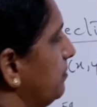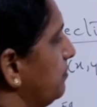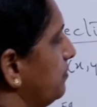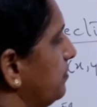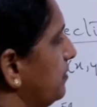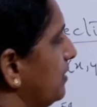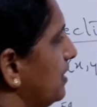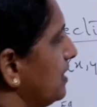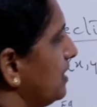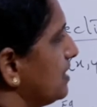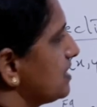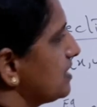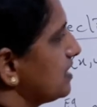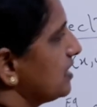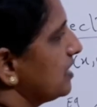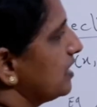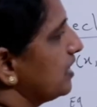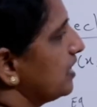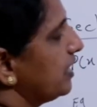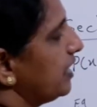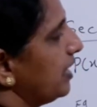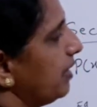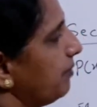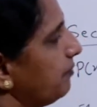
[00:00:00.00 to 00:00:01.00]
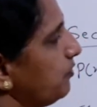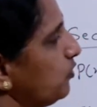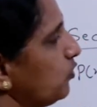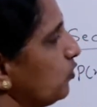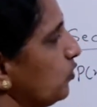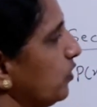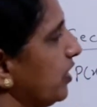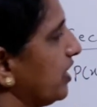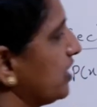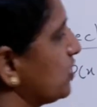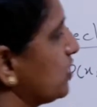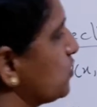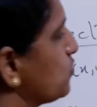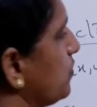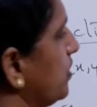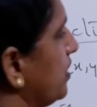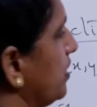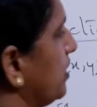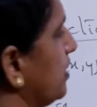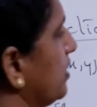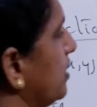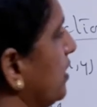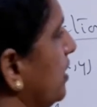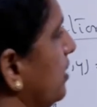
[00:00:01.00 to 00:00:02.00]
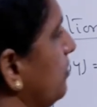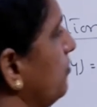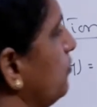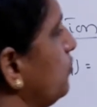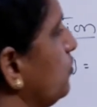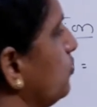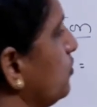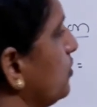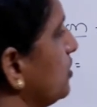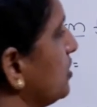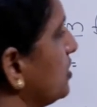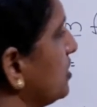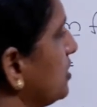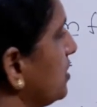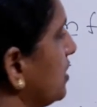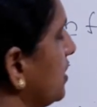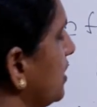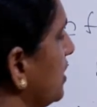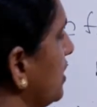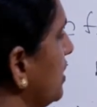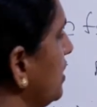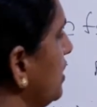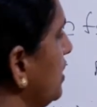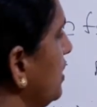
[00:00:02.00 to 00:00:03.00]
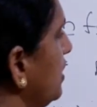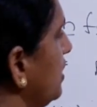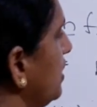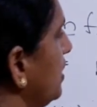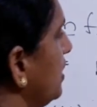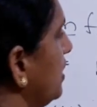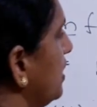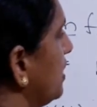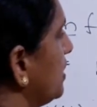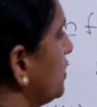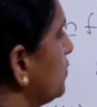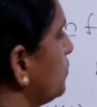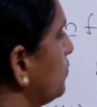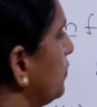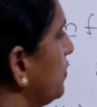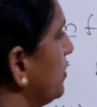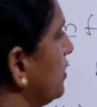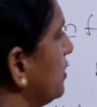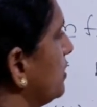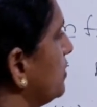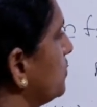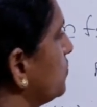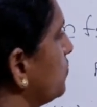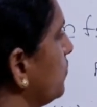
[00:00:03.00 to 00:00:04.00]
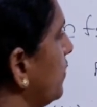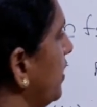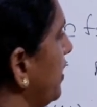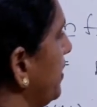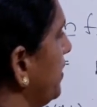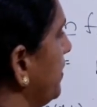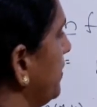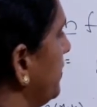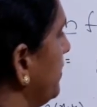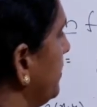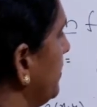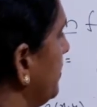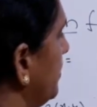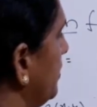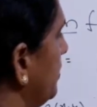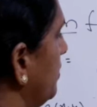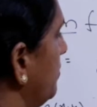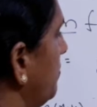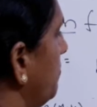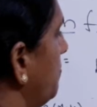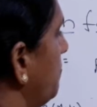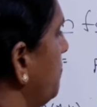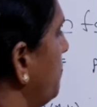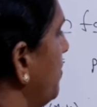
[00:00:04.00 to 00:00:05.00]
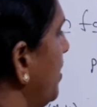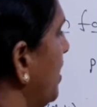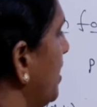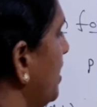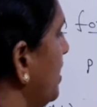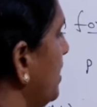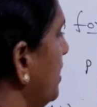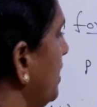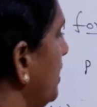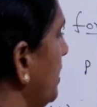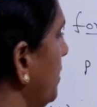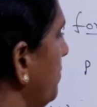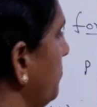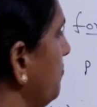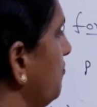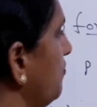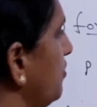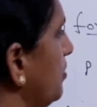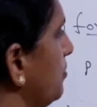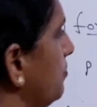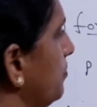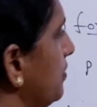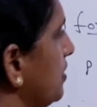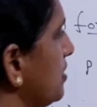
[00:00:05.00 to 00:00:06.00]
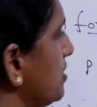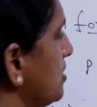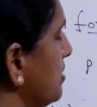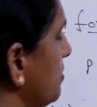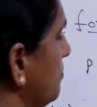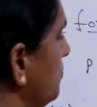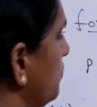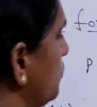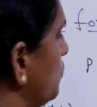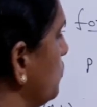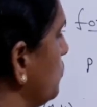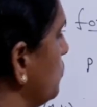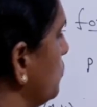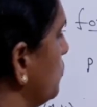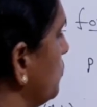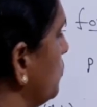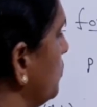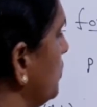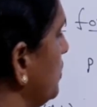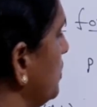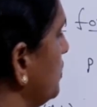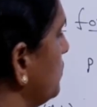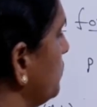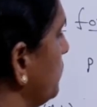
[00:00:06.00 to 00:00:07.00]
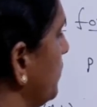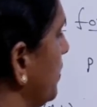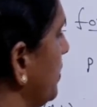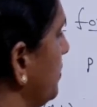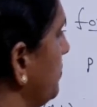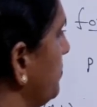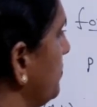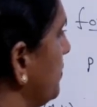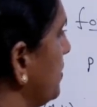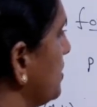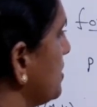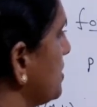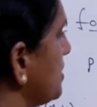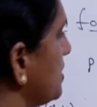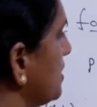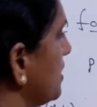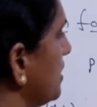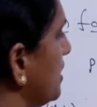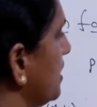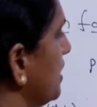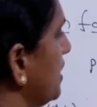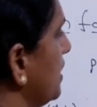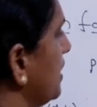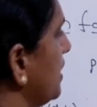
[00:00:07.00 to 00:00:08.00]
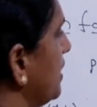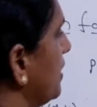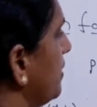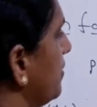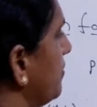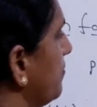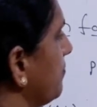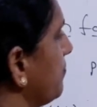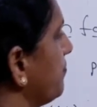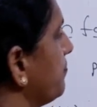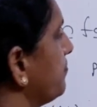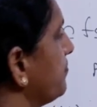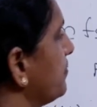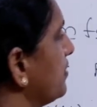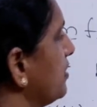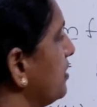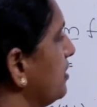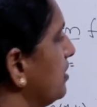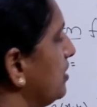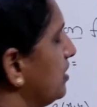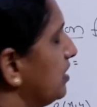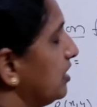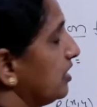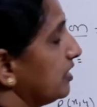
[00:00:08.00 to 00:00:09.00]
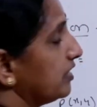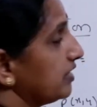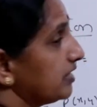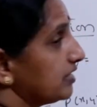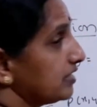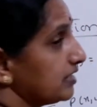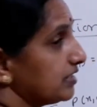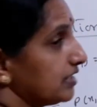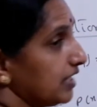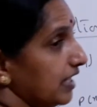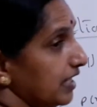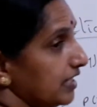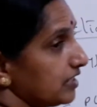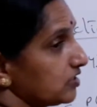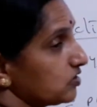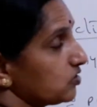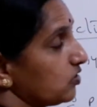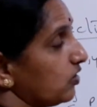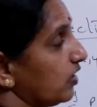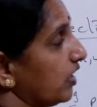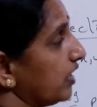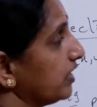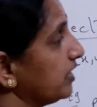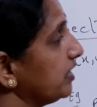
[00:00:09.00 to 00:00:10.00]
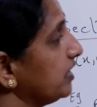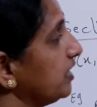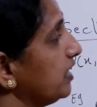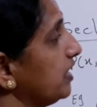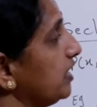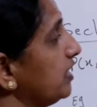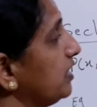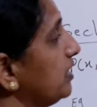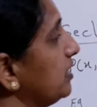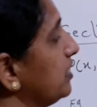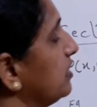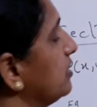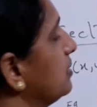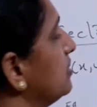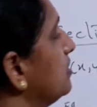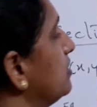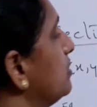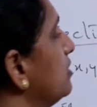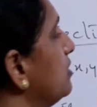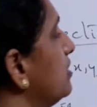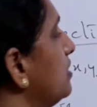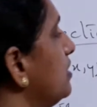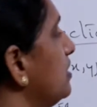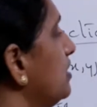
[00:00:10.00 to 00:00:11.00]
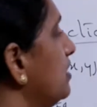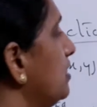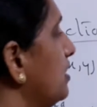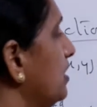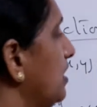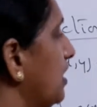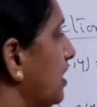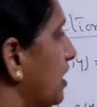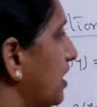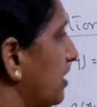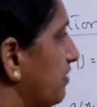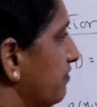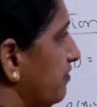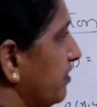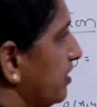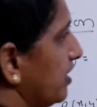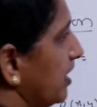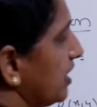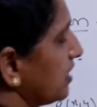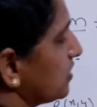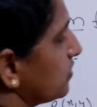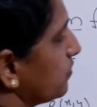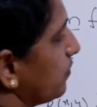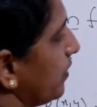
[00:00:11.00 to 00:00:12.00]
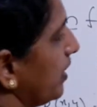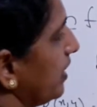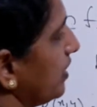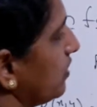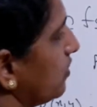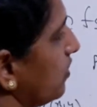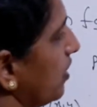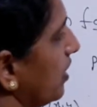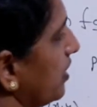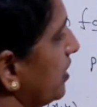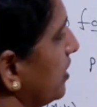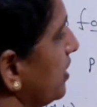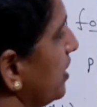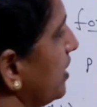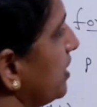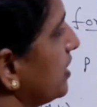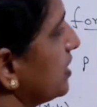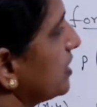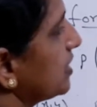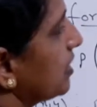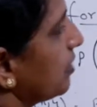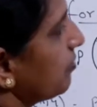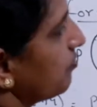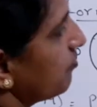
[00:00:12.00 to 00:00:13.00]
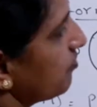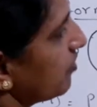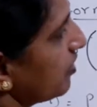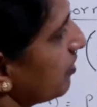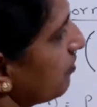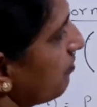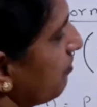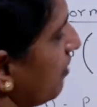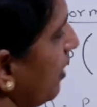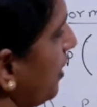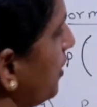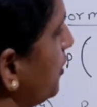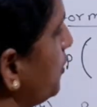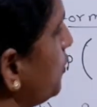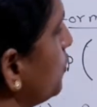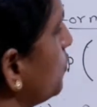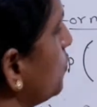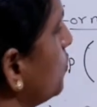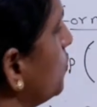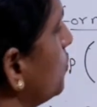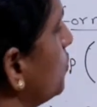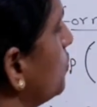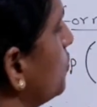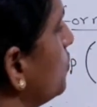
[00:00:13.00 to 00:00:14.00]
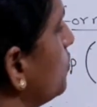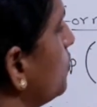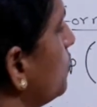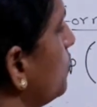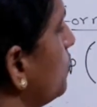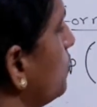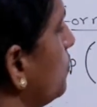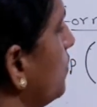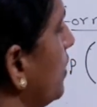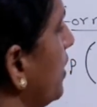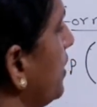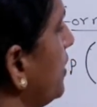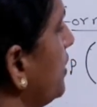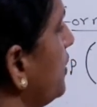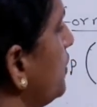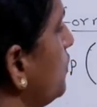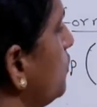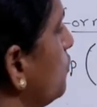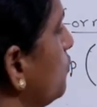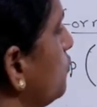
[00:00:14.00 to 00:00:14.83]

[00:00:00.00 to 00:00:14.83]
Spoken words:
plus m2 x1, m2 is 3, x1 is 1 by m1 plus m2 is 1 plus 3. This is the x coordinate, whereas y coordinate is m1 by 2, 1 into